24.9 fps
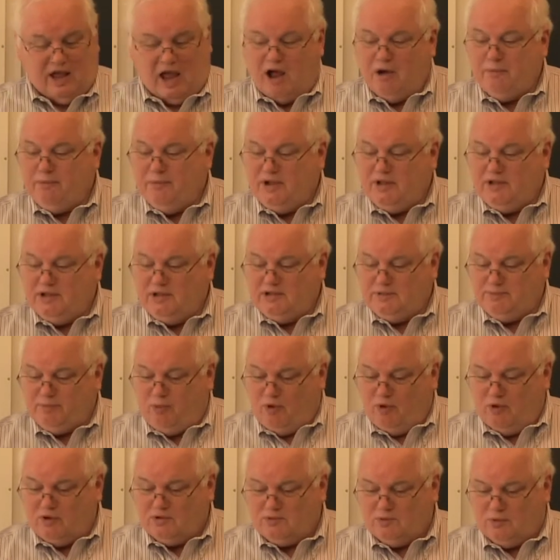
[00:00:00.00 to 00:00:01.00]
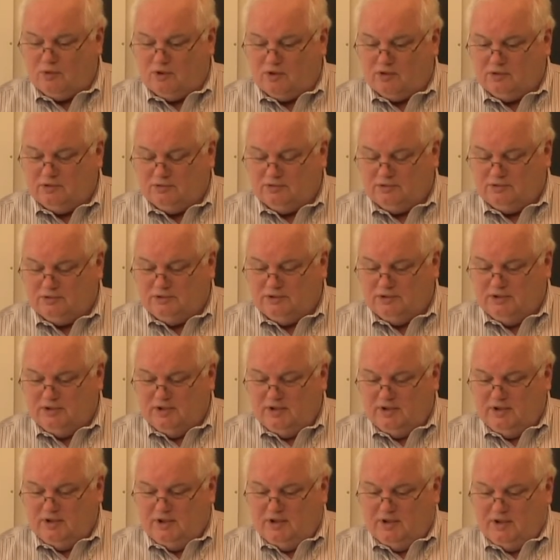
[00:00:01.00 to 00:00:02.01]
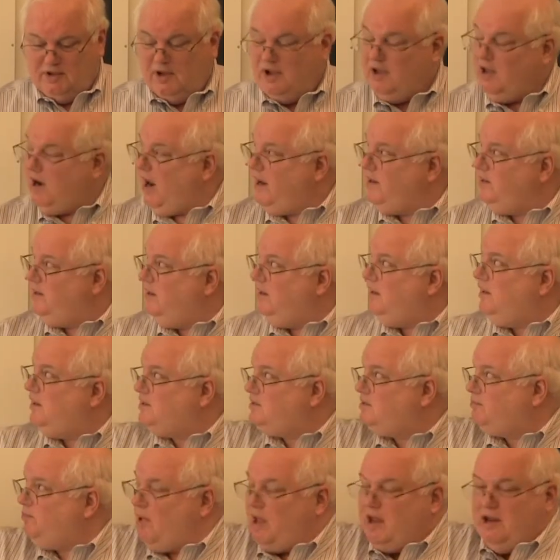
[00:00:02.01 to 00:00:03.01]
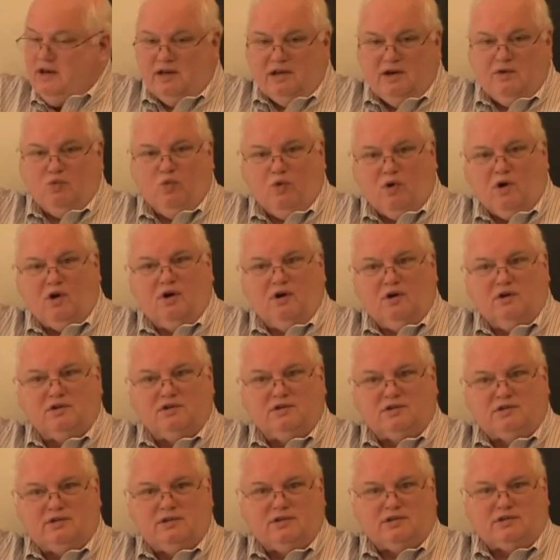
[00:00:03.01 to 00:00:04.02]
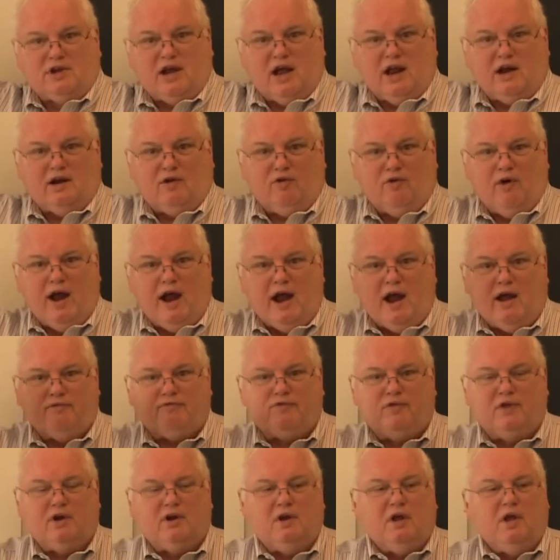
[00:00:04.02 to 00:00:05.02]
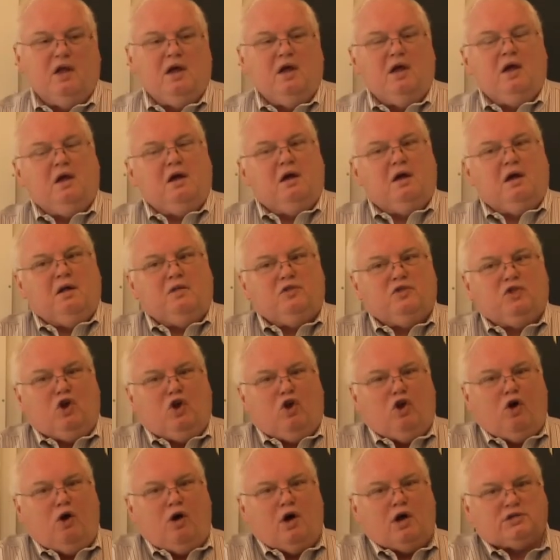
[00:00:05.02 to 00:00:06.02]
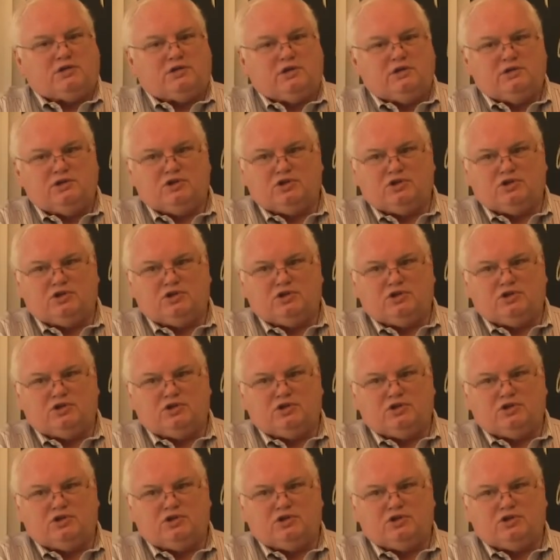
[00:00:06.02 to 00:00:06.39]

how big these pores were. And I did explain in words this kind of graph that the loss in